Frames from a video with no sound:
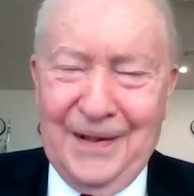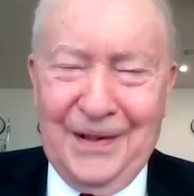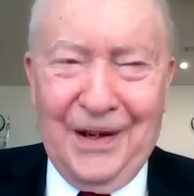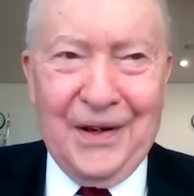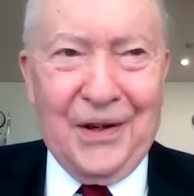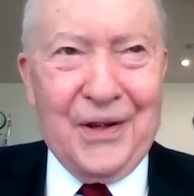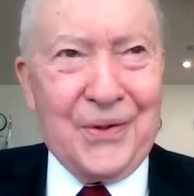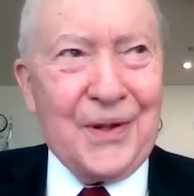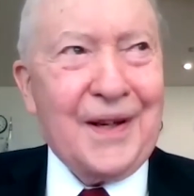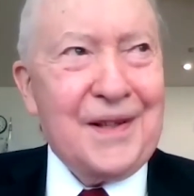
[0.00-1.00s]

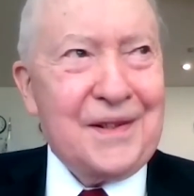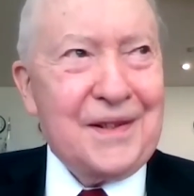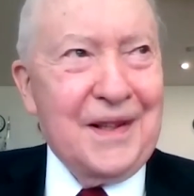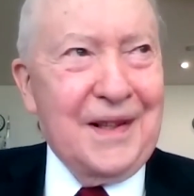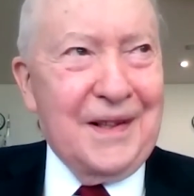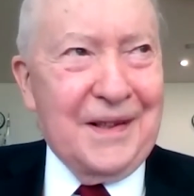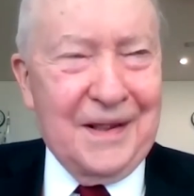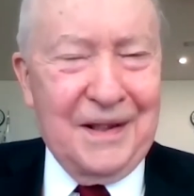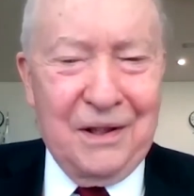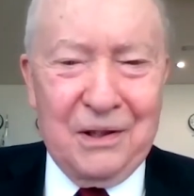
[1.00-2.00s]
unauthorized
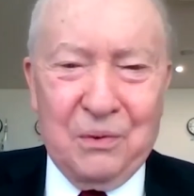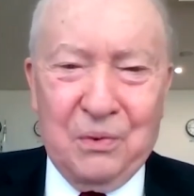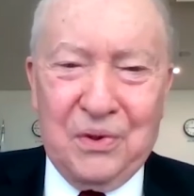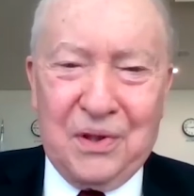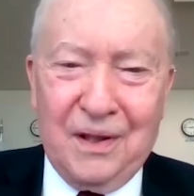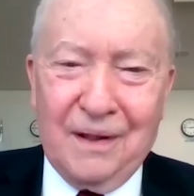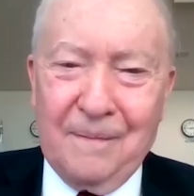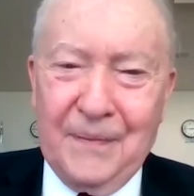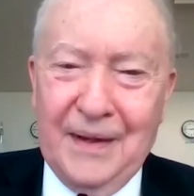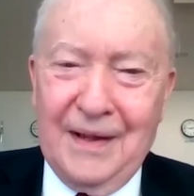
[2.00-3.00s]
here at Wusong.